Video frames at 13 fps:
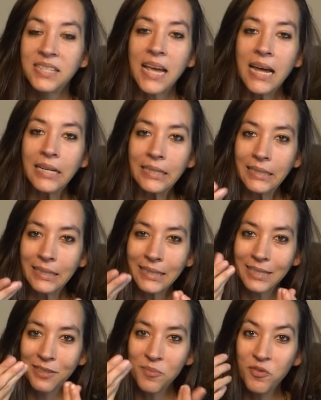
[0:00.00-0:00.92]
sadly, it's
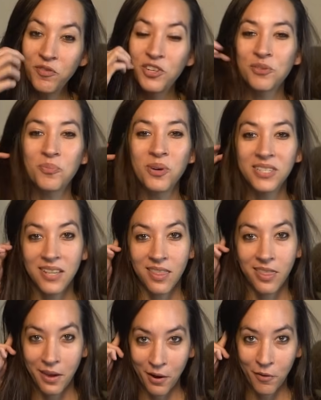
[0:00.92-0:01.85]
like the movie just
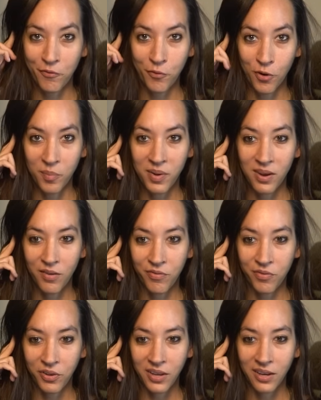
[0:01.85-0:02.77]
wasn't there for me
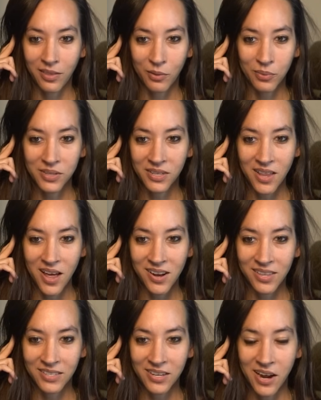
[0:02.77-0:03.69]
fully. There was a lot
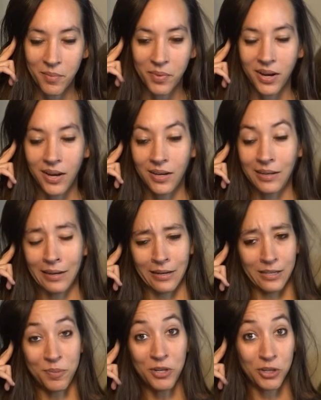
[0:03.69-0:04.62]
of the time, again,
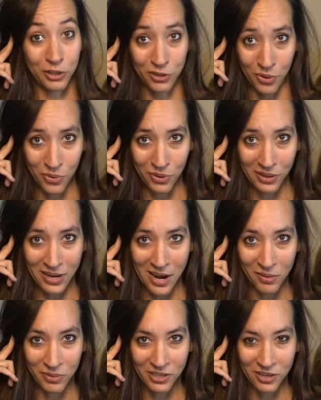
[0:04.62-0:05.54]
especially tonally,
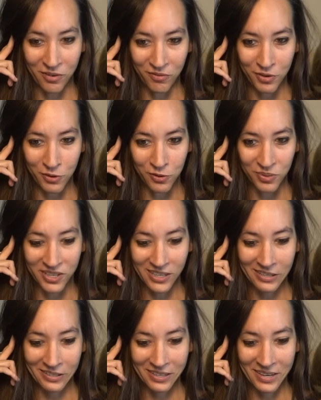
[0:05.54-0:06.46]
I was confused,
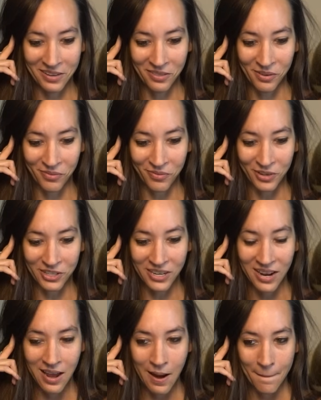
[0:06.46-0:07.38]
particularly in the first
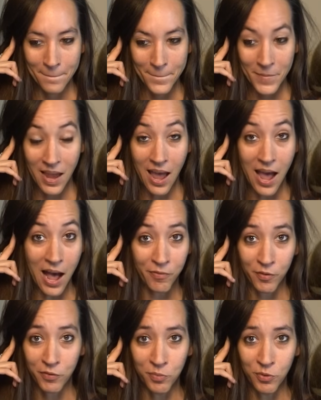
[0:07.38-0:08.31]
half
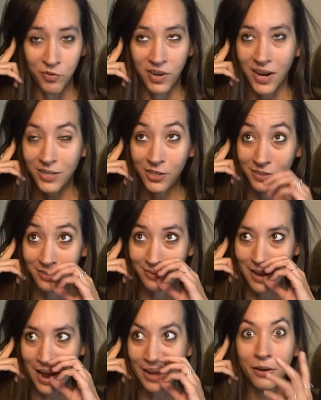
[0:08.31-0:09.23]
of the movie.
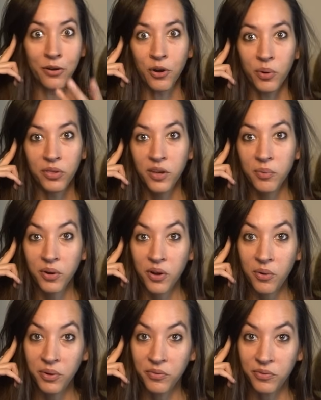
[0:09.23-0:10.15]
I didn't know what they were
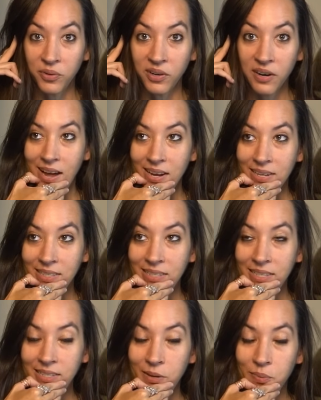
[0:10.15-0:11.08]
going for. I can
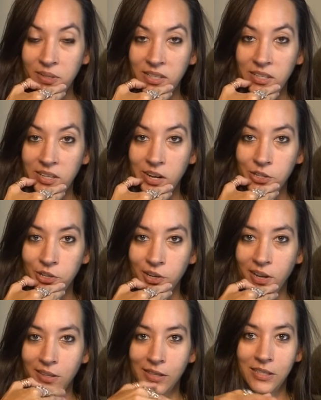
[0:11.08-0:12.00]
sense he wants to touch on
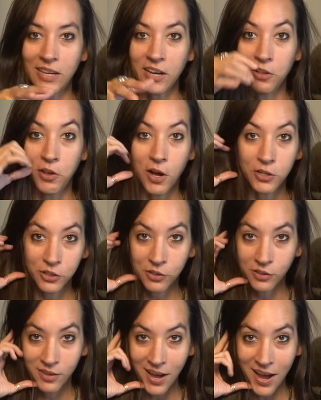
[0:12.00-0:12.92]
like the
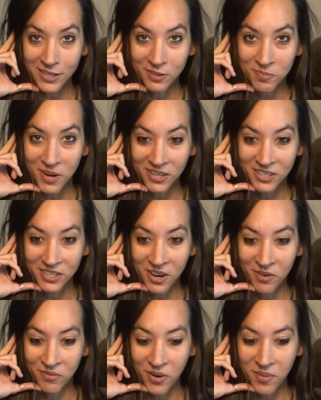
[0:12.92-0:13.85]
psychological aspects
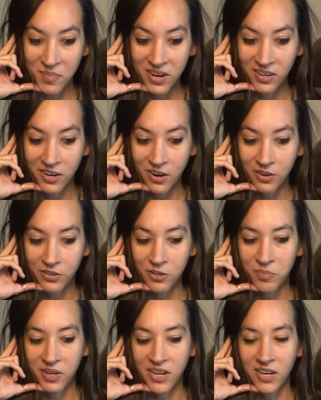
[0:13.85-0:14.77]
of our main
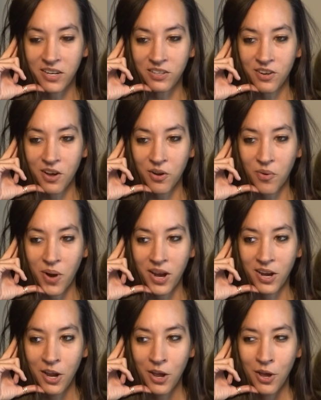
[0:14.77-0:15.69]
character, but yet he's not quite